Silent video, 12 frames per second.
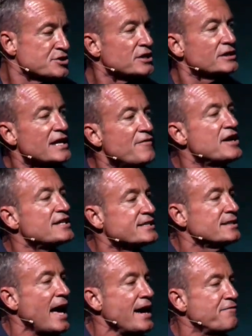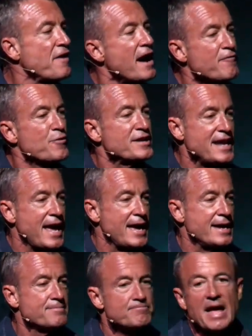to live his life every
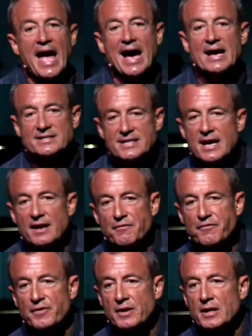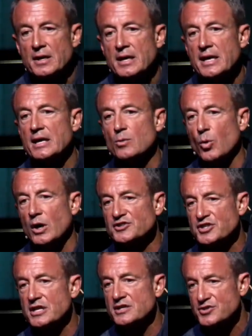day as if it
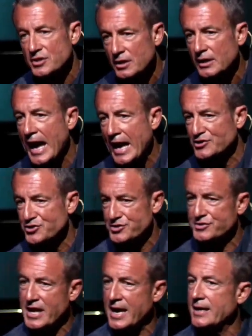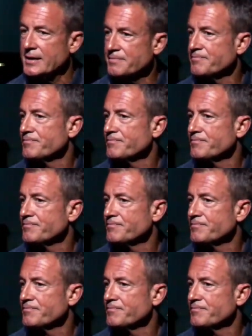was his last day.